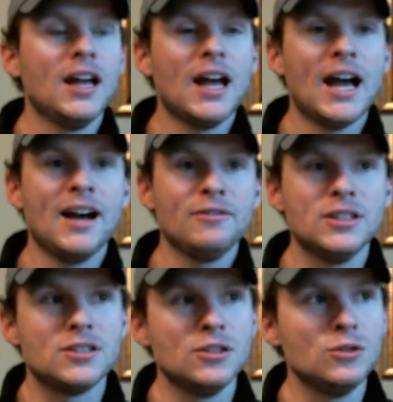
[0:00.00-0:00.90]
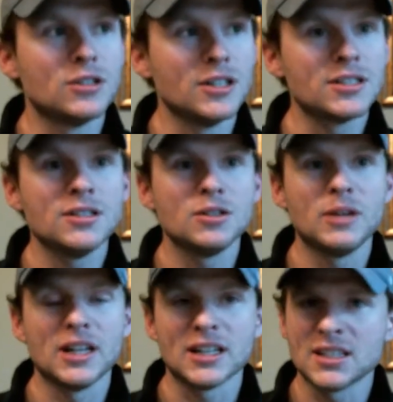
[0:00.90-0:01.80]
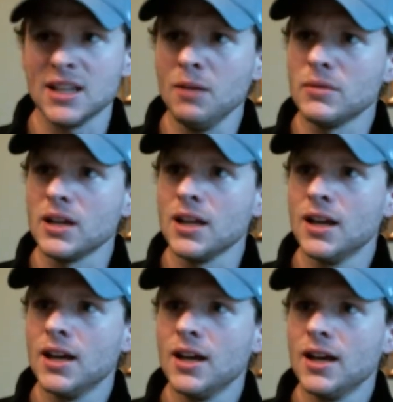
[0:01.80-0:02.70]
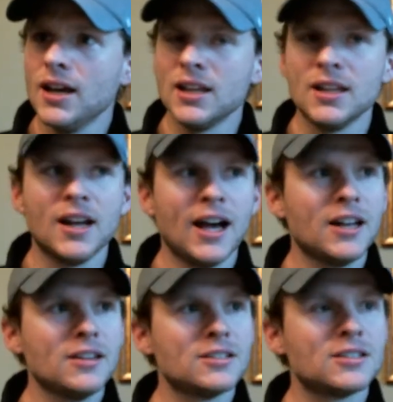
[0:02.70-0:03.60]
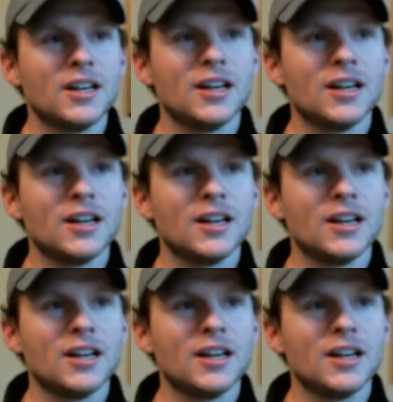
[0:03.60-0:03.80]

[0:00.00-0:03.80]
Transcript: have these dudes listen to me and accept me. And then out of this